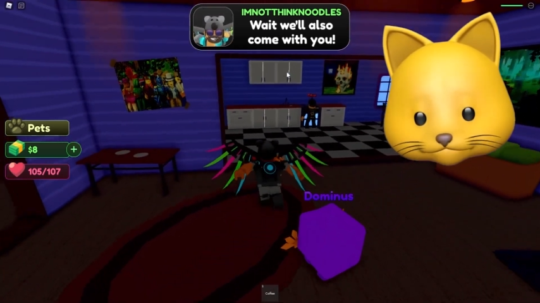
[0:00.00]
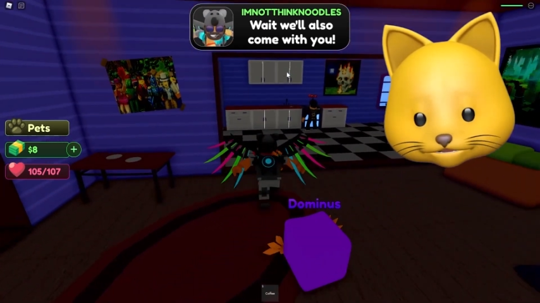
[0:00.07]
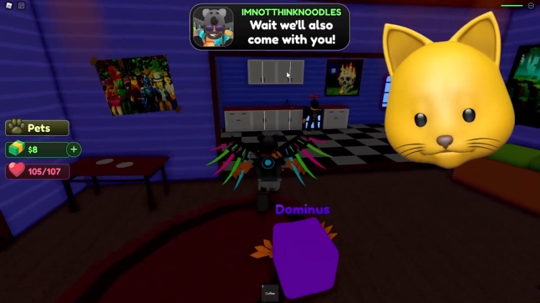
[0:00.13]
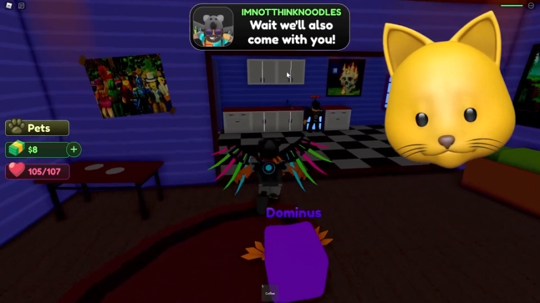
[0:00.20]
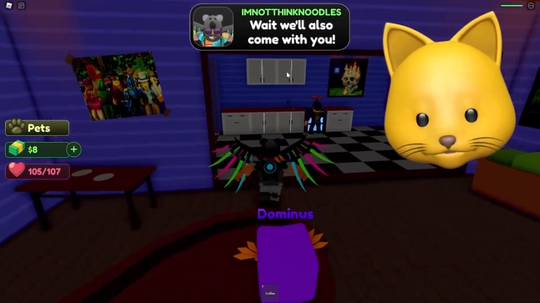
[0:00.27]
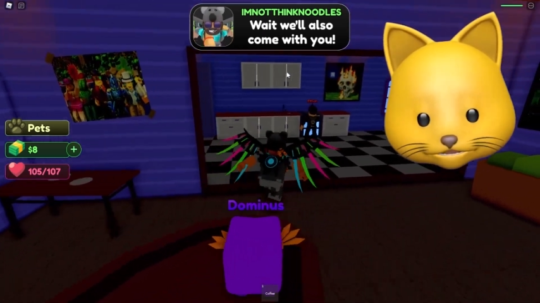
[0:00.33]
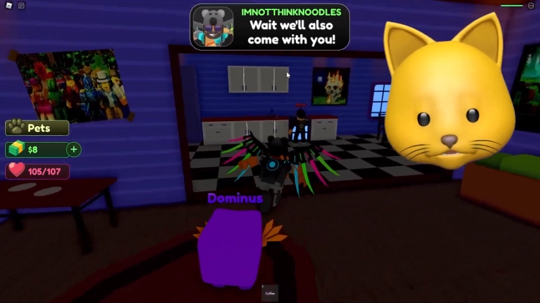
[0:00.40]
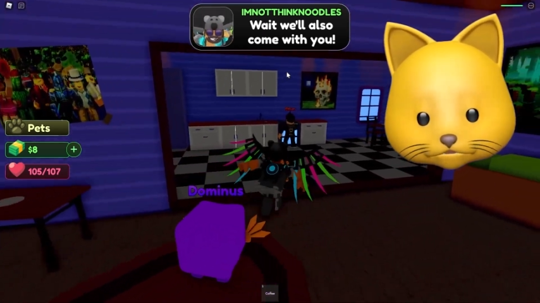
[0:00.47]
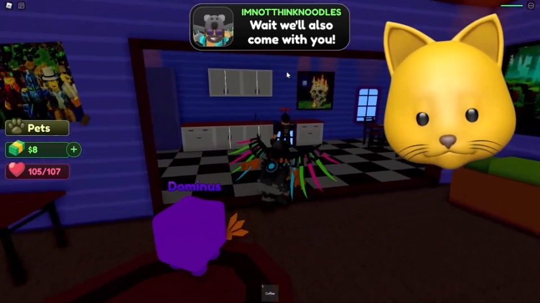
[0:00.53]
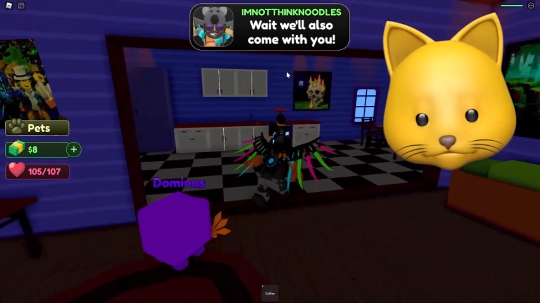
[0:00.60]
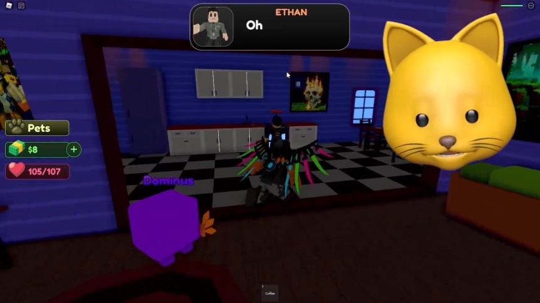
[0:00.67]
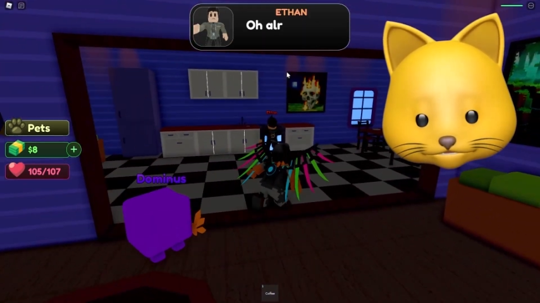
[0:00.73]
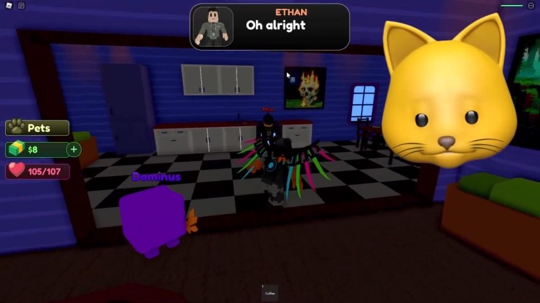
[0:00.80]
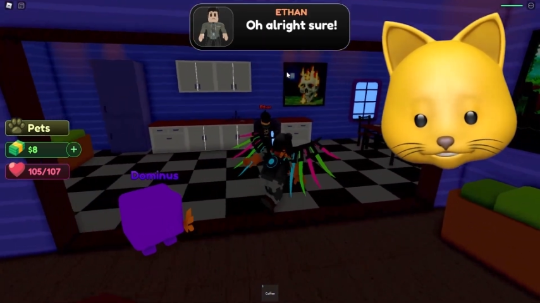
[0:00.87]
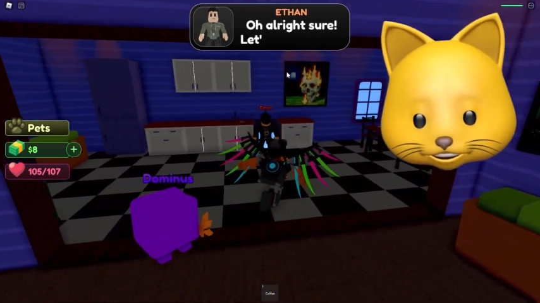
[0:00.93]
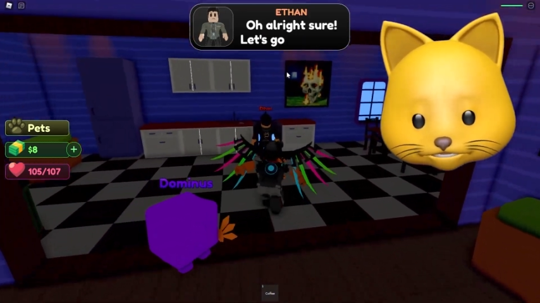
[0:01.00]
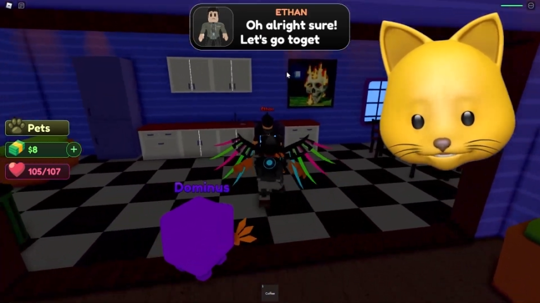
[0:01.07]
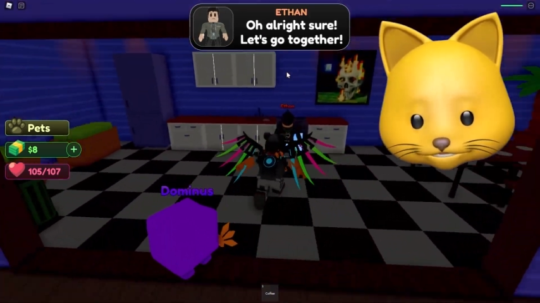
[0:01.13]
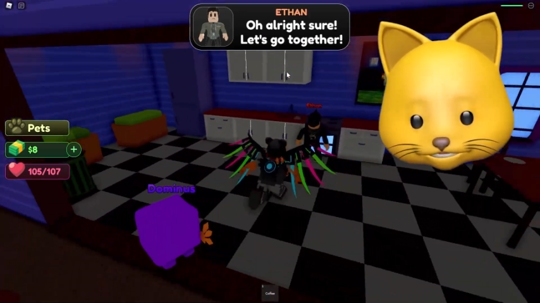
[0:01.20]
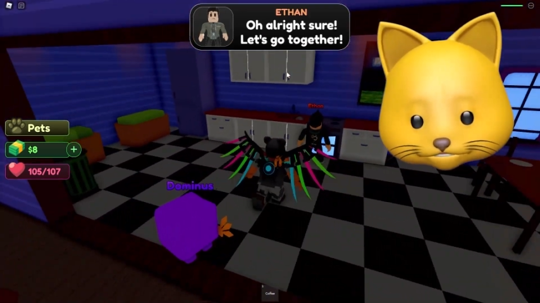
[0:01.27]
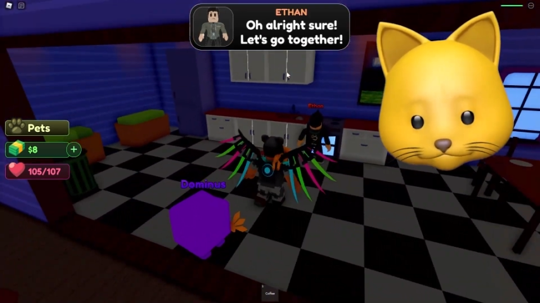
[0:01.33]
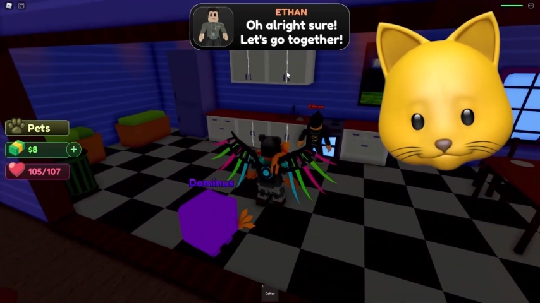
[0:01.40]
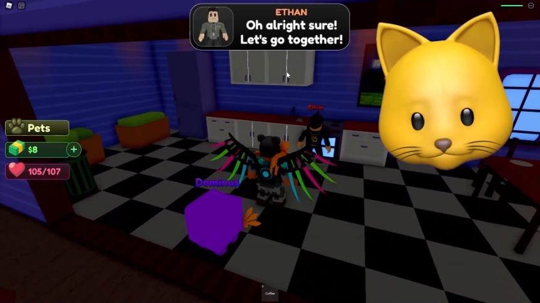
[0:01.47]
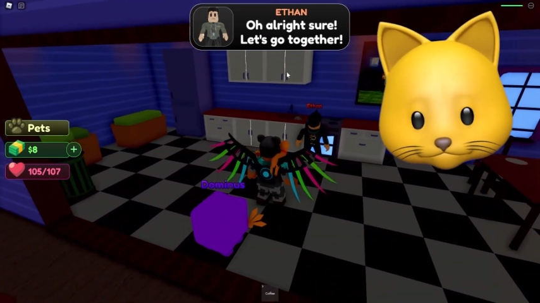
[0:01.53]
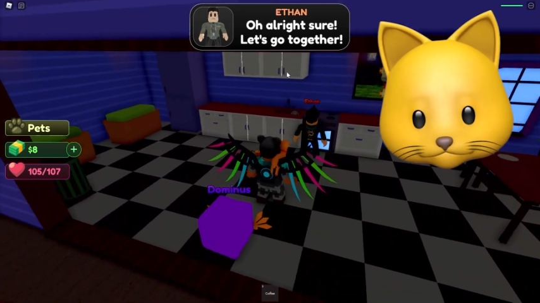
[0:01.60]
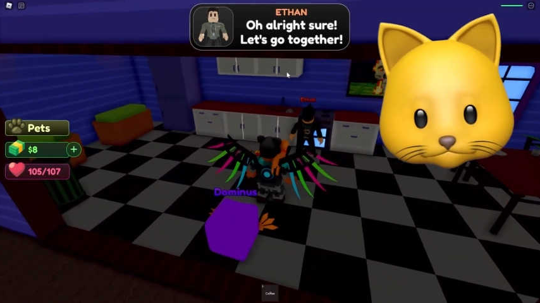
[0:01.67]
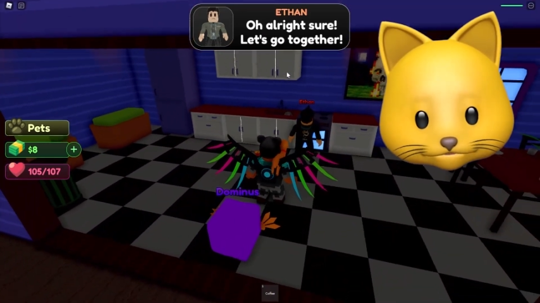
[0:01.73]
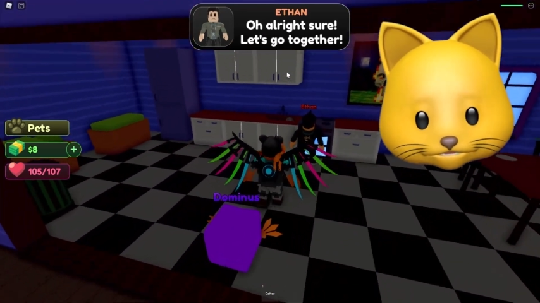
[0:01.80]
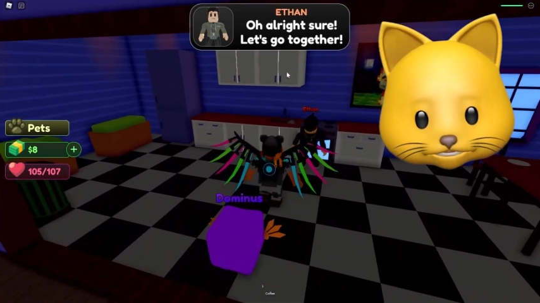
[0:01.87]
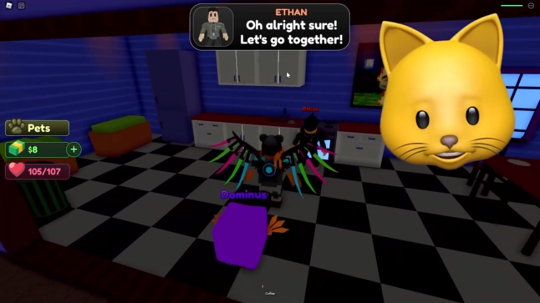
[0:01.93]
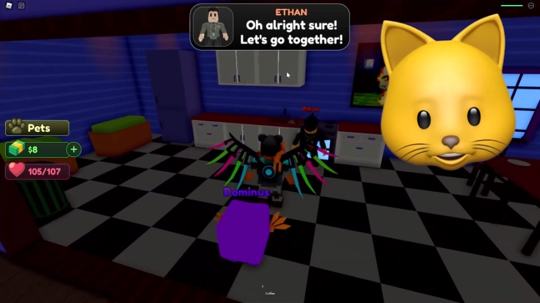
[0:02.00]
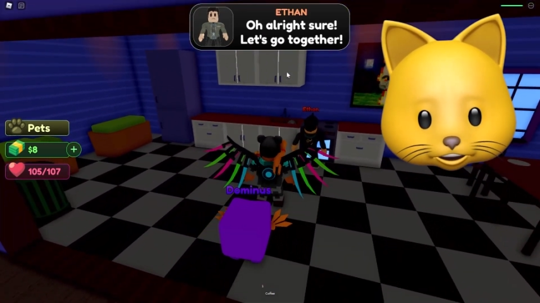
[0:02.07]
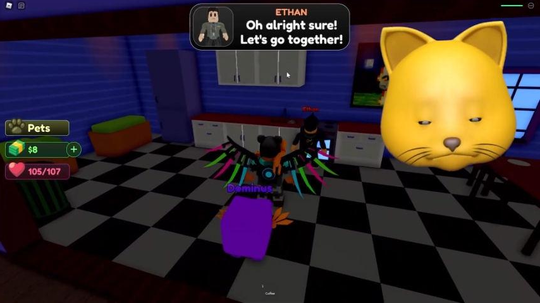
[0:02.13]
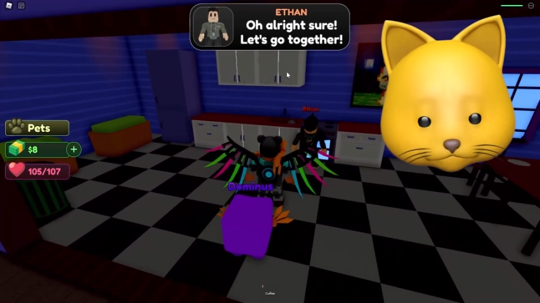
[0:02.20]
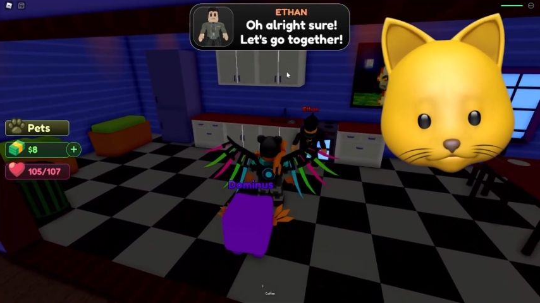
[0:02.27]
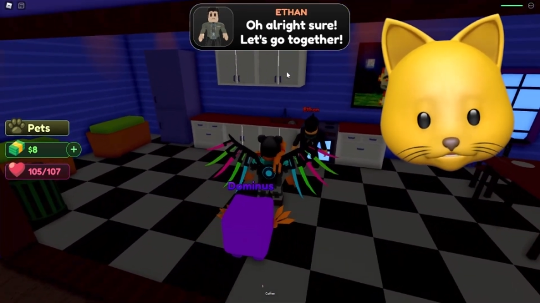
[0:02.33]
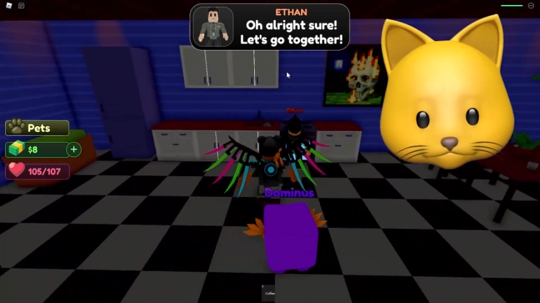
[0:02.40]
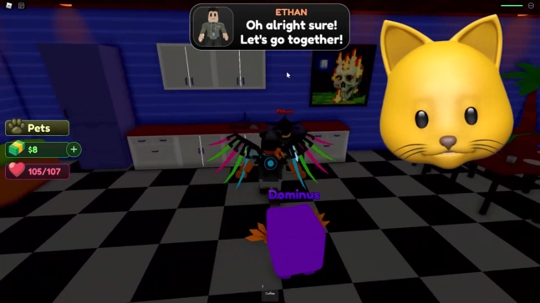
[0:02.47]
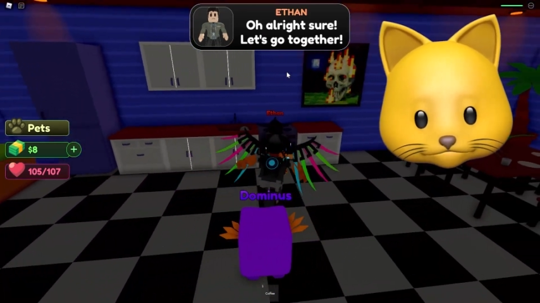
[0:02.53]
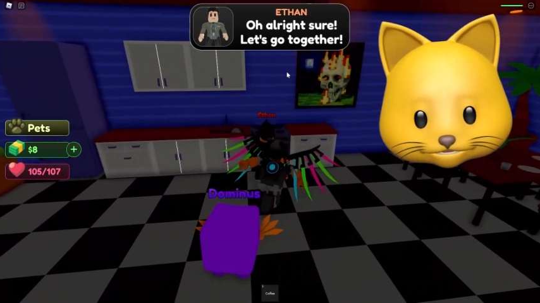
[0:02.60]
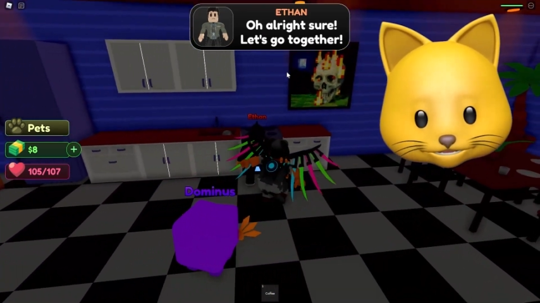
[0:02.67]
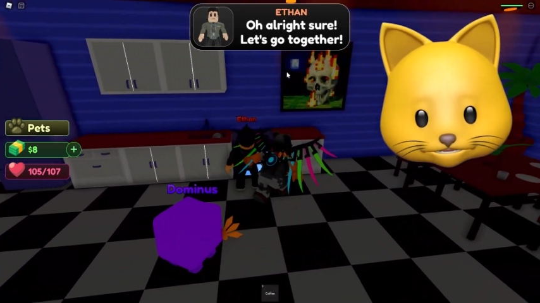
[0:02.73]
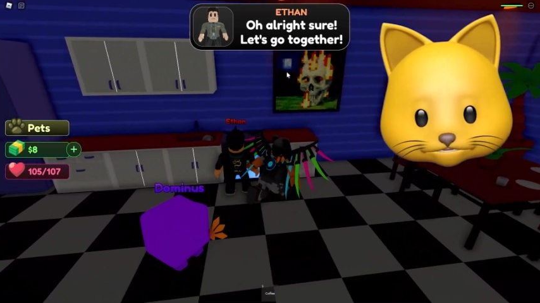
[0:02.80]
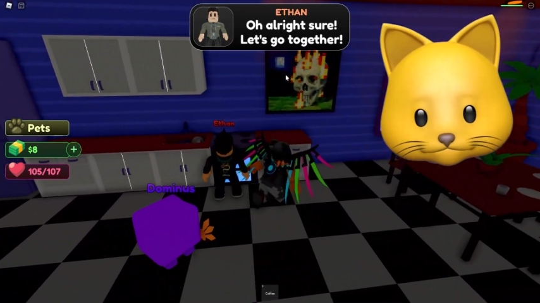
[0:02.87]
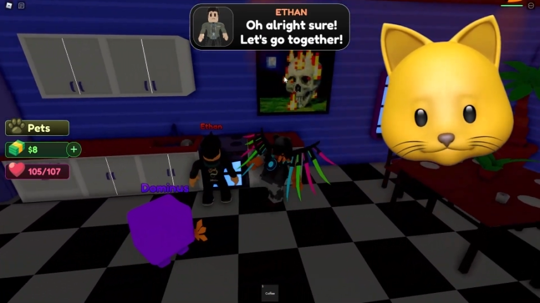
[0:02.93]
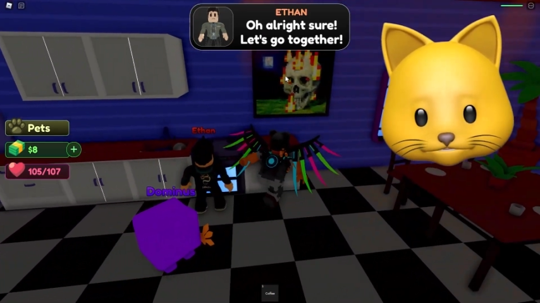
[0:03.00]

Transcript: Nobody's mouth can be seen.